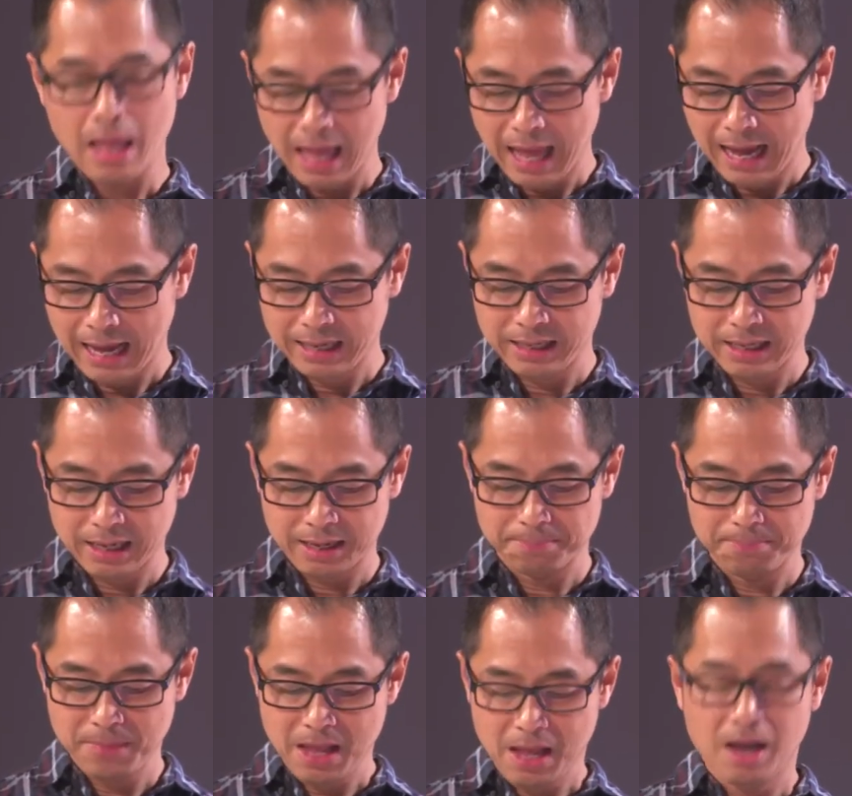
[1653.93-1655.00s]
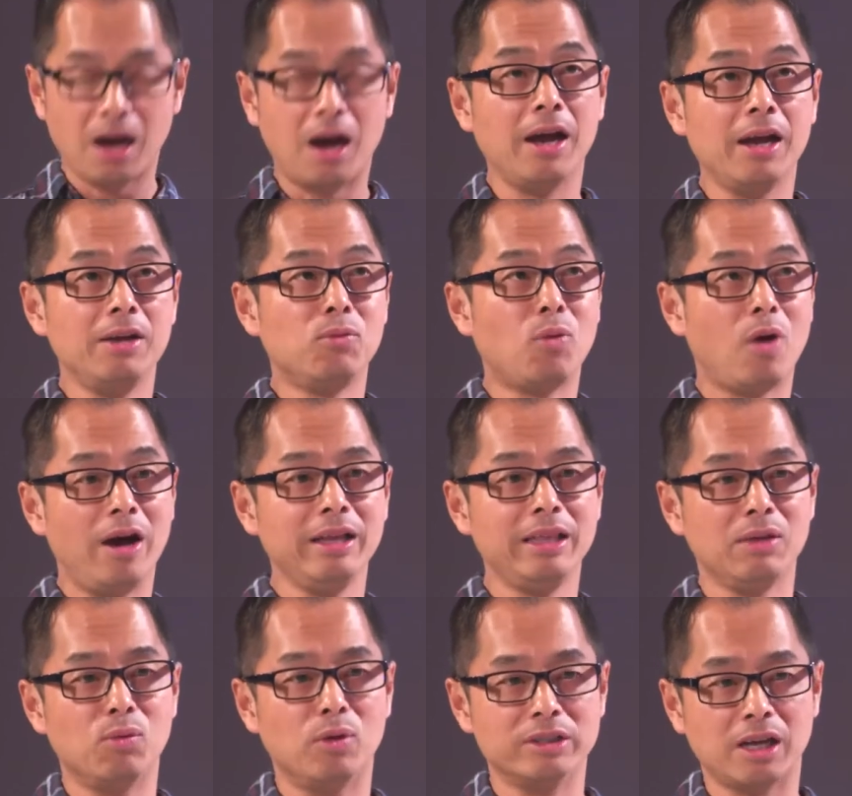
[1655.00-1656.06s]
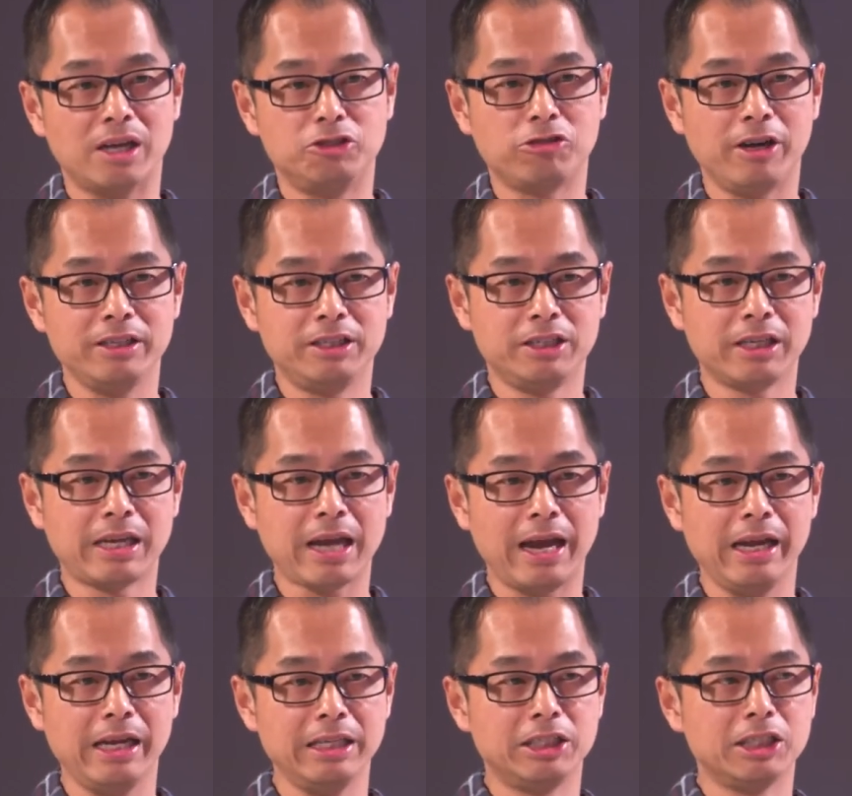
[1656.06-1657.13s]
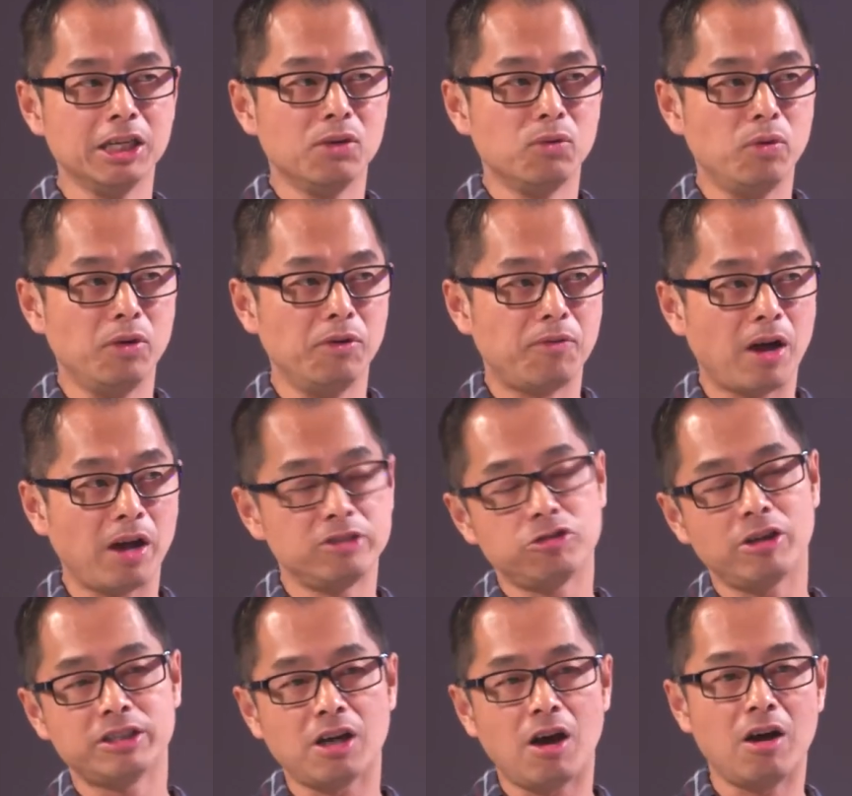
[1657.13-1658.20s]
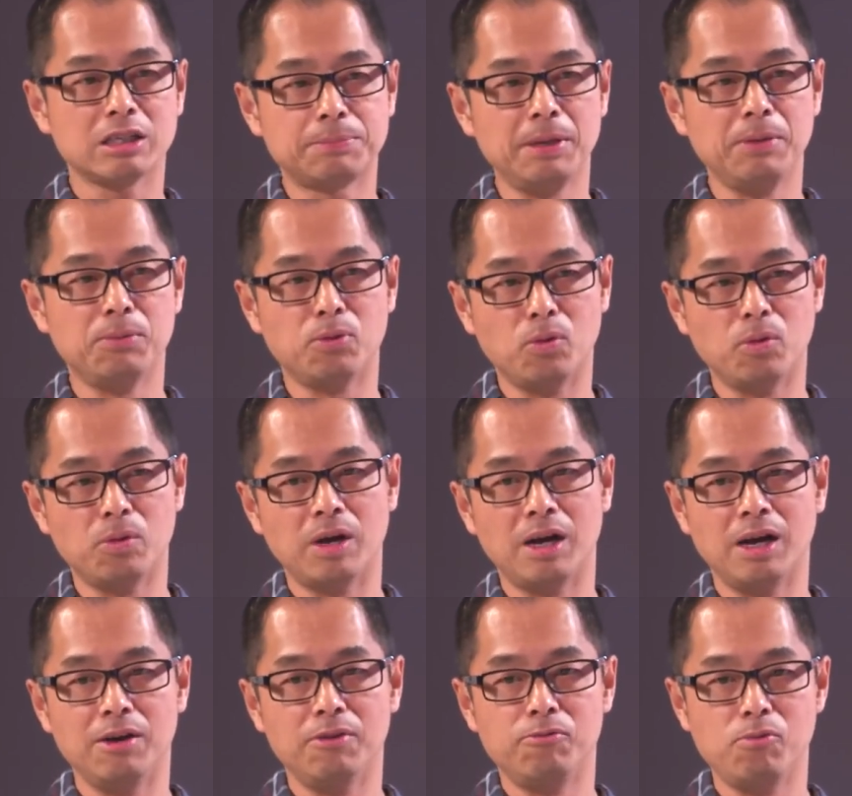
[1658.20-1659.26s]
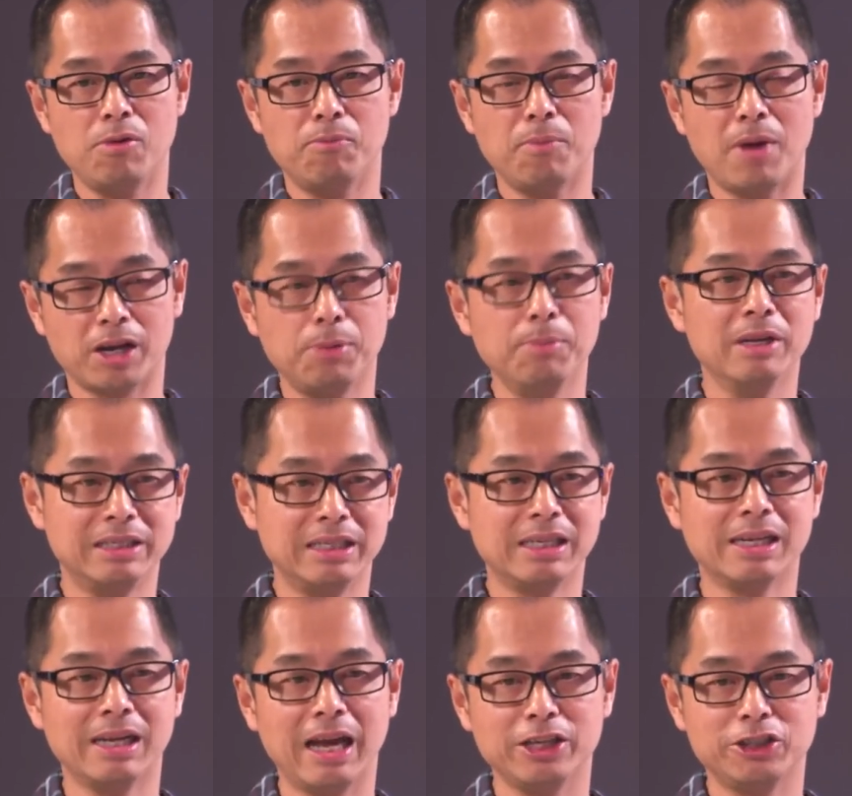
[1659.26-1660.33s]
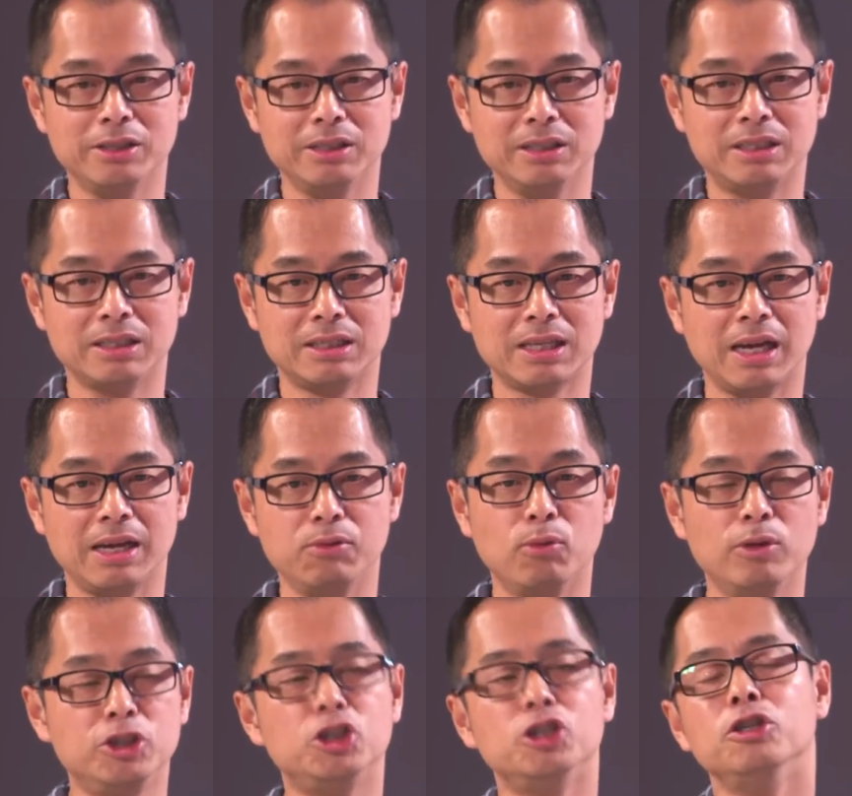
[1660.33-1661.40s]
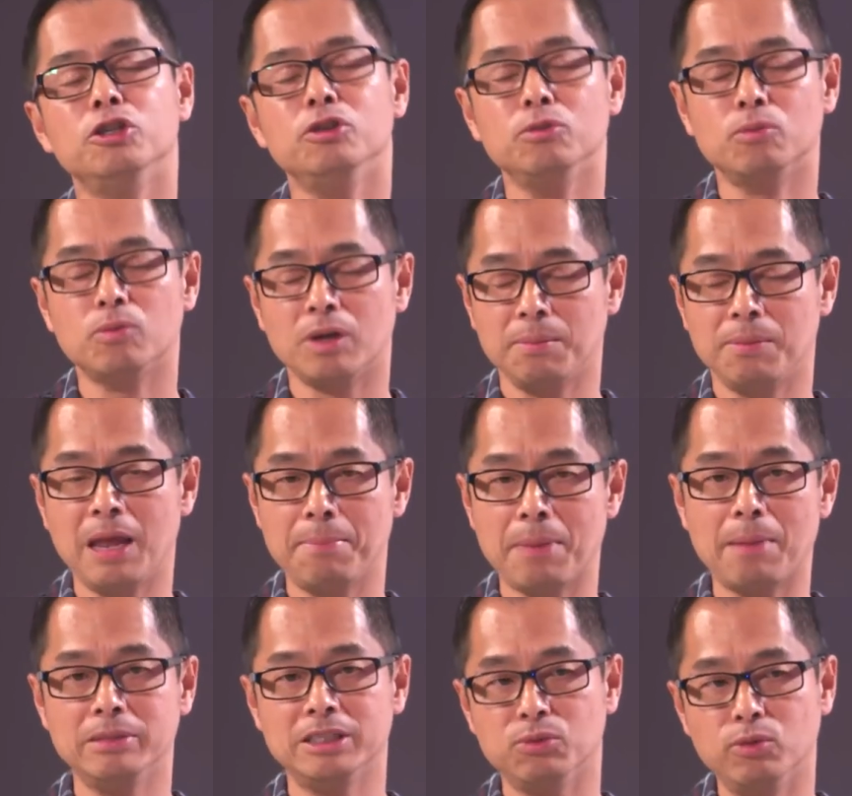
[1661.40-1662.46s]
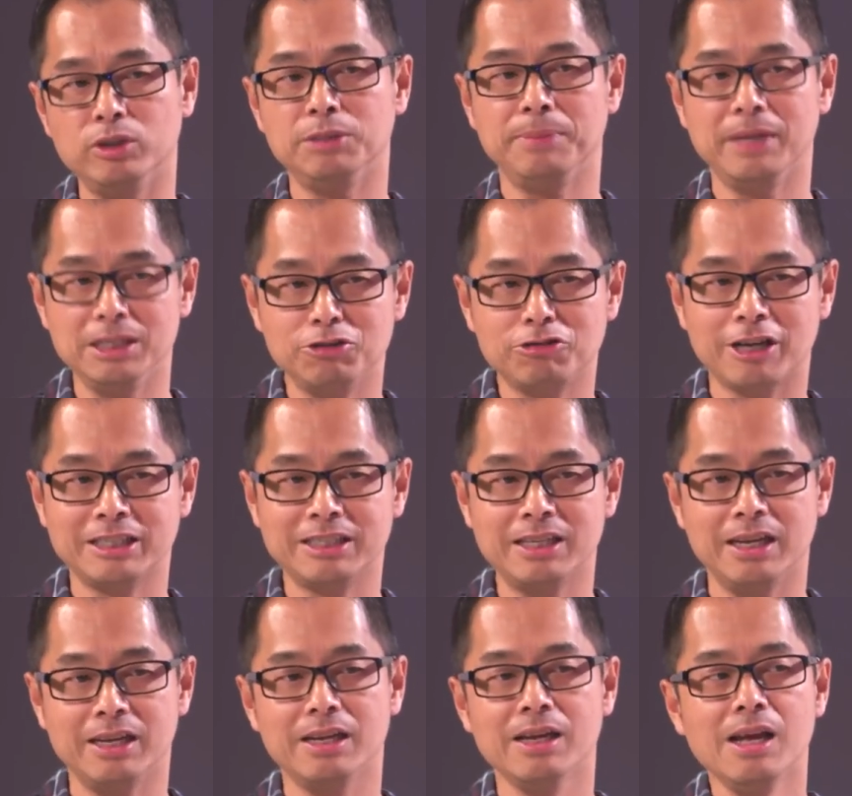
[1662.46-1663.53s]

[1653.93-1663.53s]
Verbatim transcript: And um, I, what I did was I tried to gauge with, I tried to ask people uh, with my community connections to say, would you want to play badminton? Would you be interested?